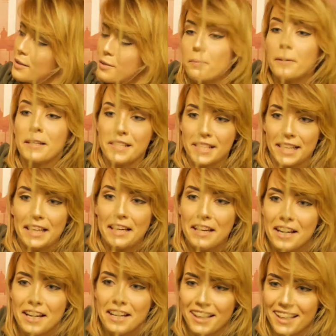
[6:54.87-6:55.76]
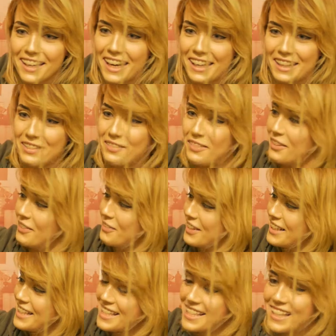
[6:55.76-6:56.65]
busy at the
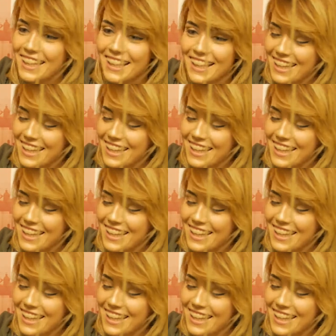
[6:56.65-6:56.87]
moment,